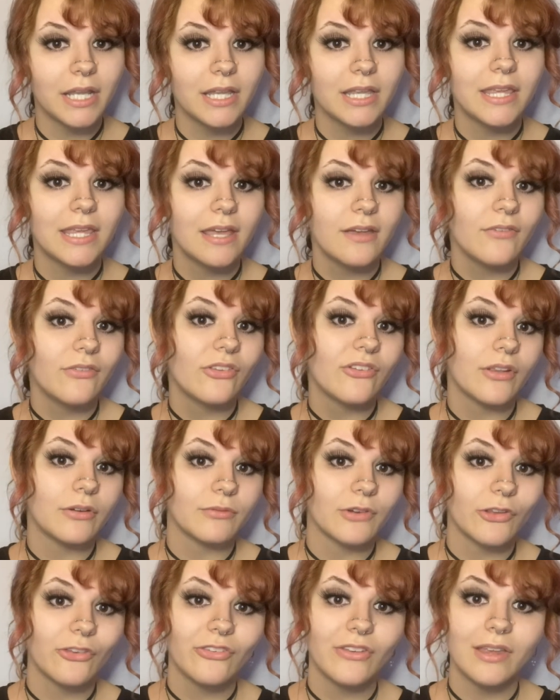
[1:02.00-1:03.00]
gives and
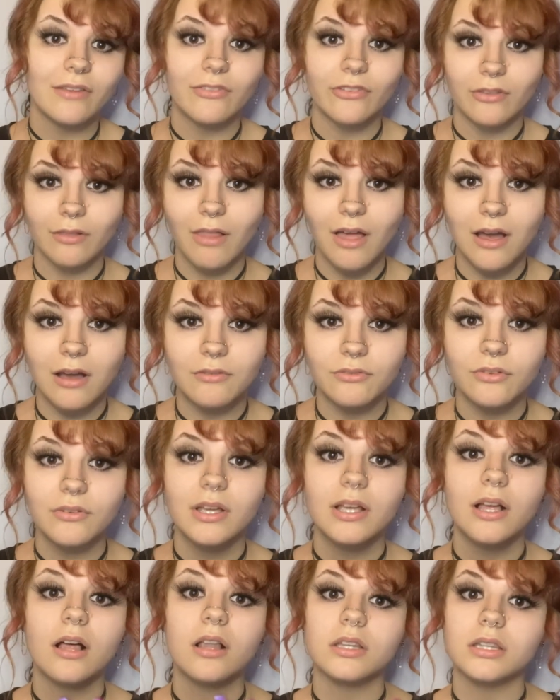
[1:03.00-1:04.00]
receives love
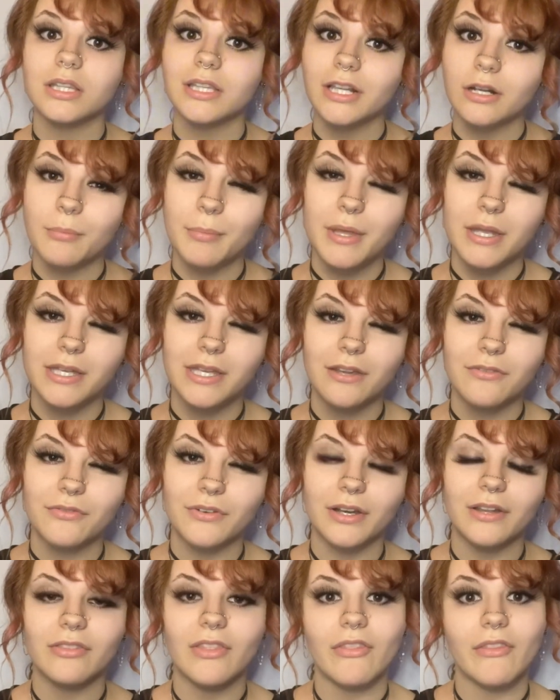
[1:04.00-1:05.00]
a little bit
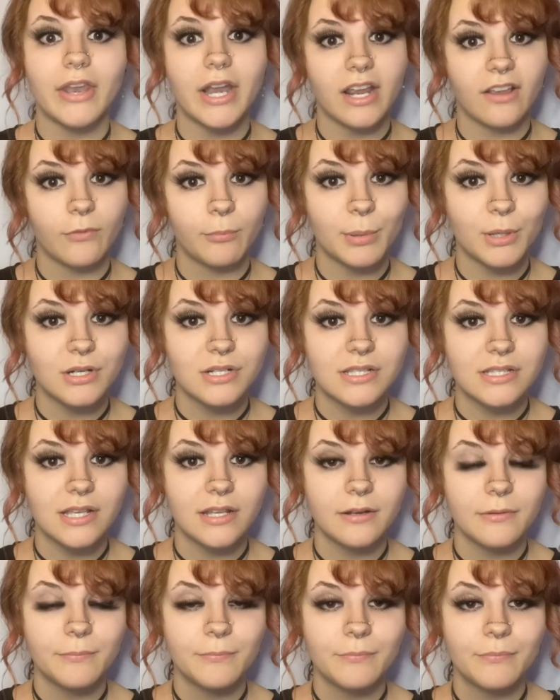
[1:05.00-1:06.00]
different than the next
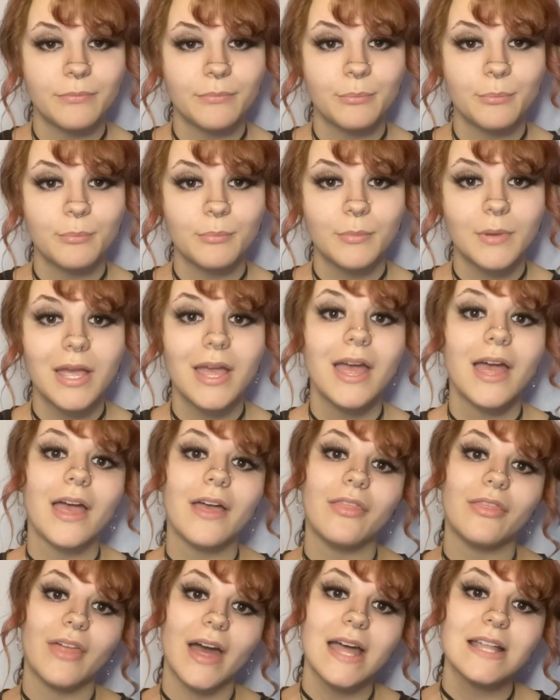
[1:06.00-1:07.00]
person.
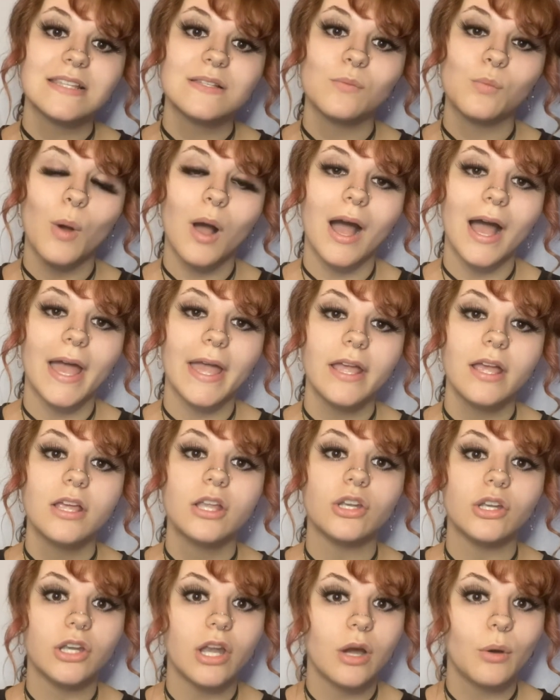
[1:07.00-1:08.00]
And that's why
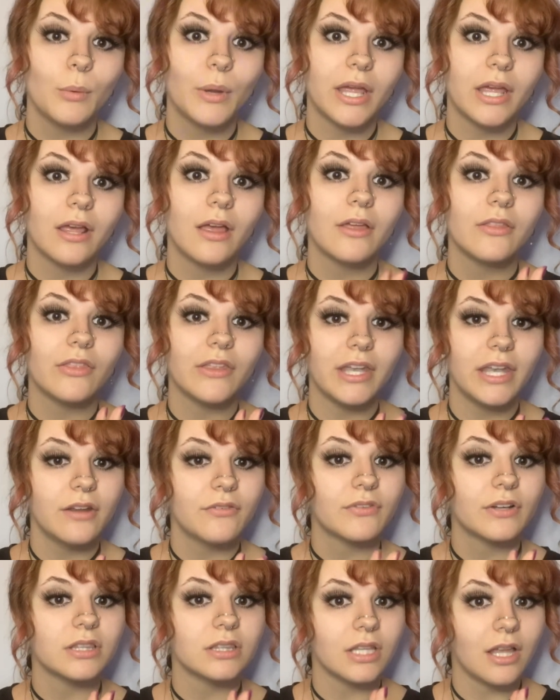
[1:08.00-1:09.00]
knowing the
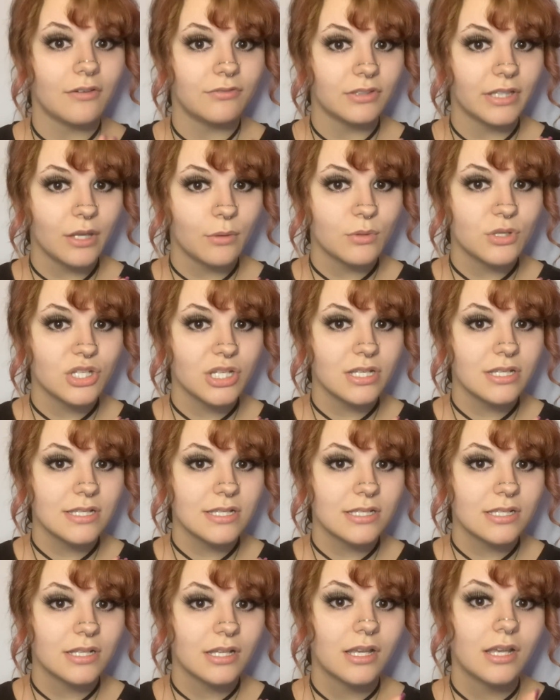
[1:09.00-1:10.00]
different love
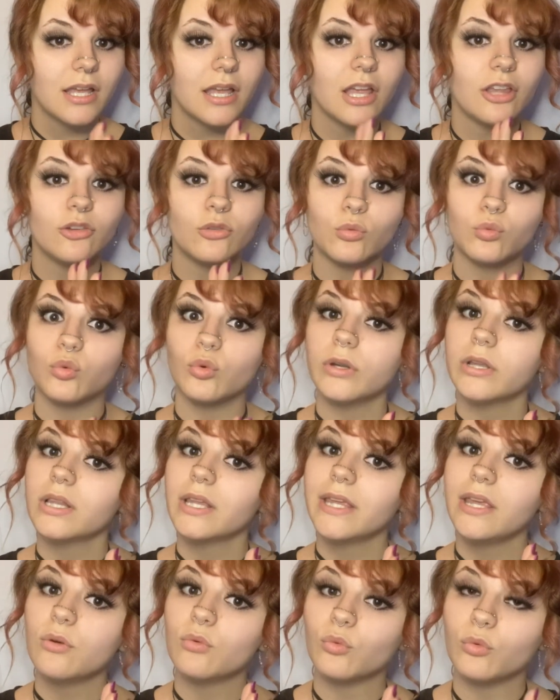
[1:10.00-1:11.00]
languages is
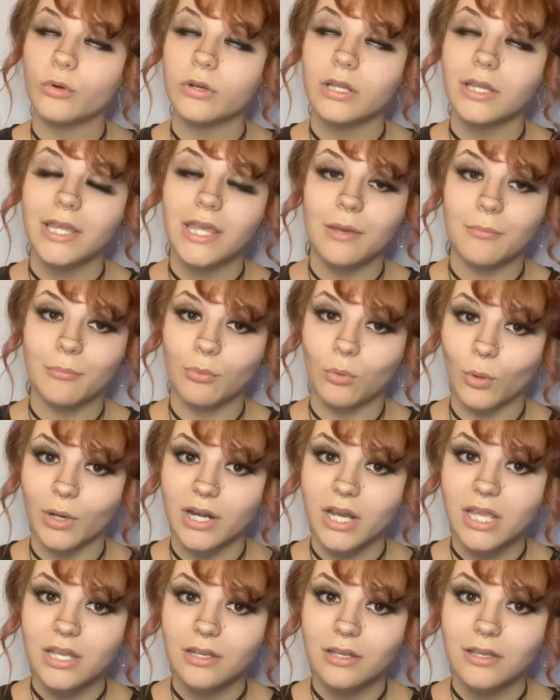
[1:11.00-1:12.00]
really, really
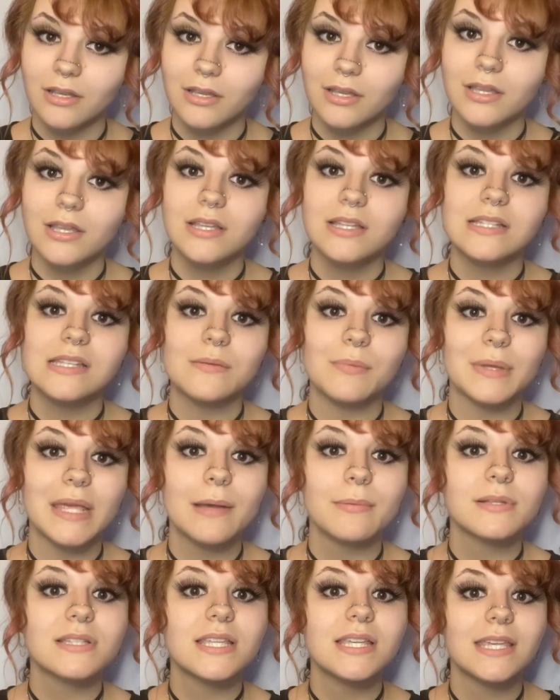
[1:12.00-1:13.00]
important to be
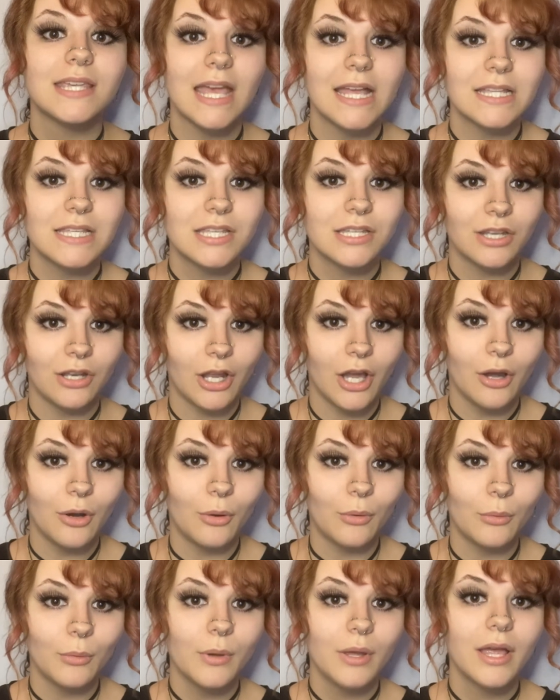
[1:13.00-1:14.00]
able to get to
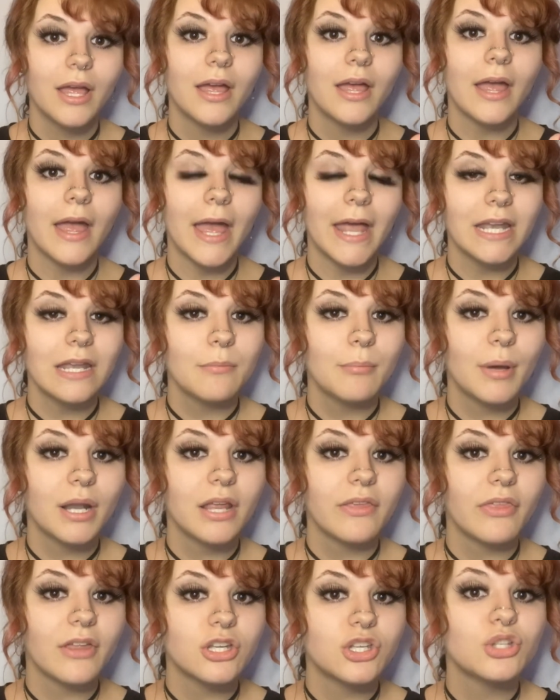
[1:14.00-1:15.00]
know anybody
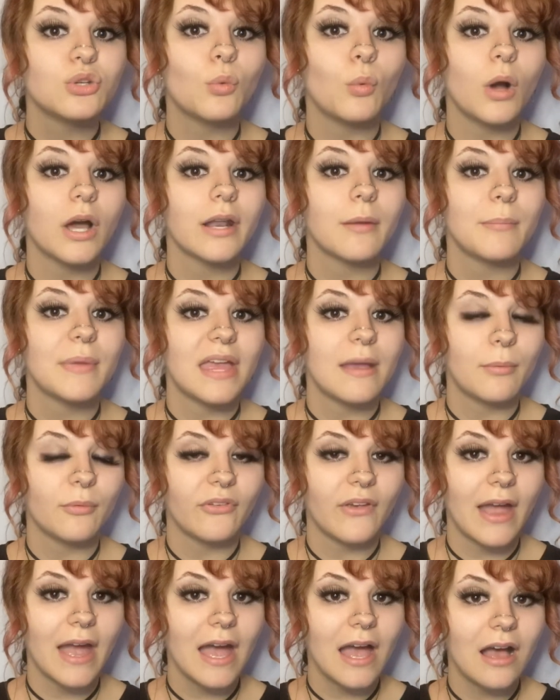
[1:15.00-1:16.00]
that you want to be able to
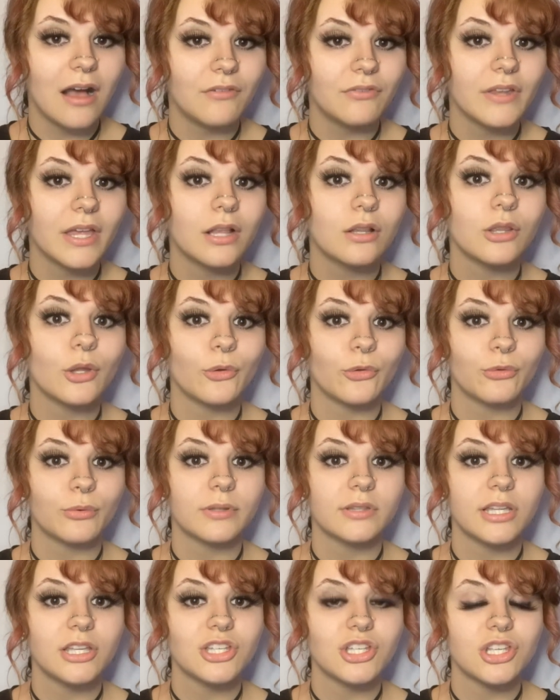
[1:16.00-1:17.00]
have a close
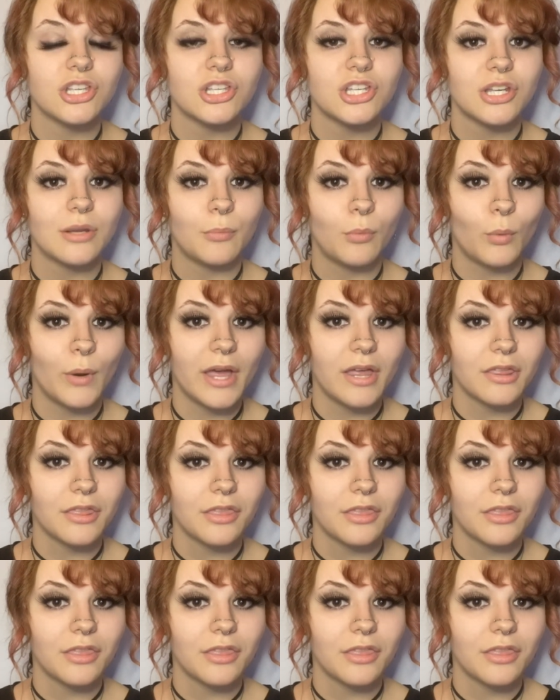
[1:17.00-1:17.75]
relationship with.